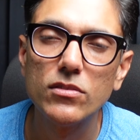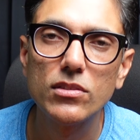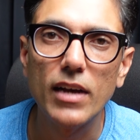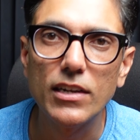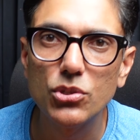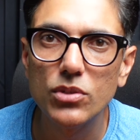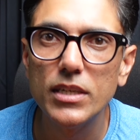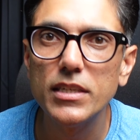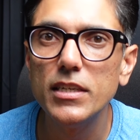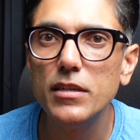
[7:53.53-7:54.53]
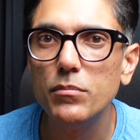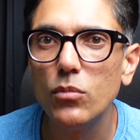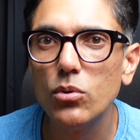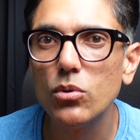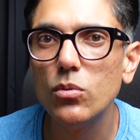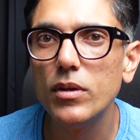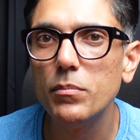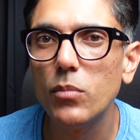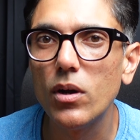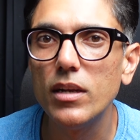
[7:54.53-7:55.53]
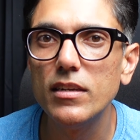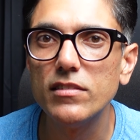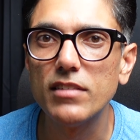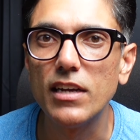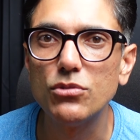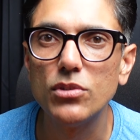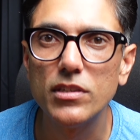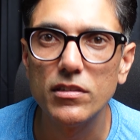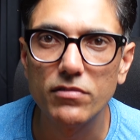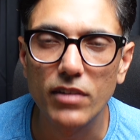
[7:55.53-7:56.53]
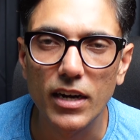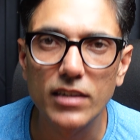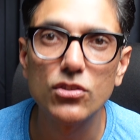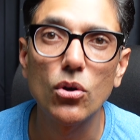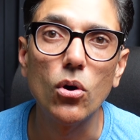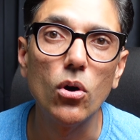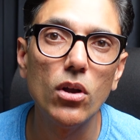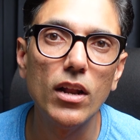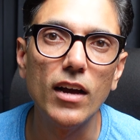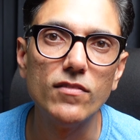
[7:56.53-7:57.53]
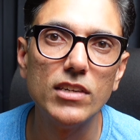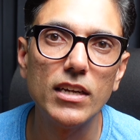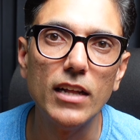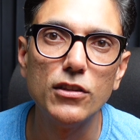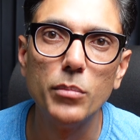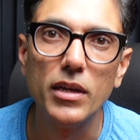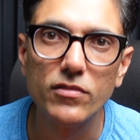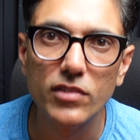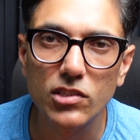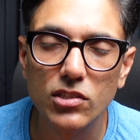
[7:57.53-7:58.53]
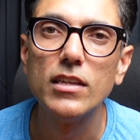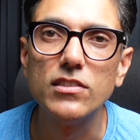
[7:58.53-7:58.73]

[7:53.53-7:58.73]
Saturated, mono and polyunsaturated fats all have their health benefits.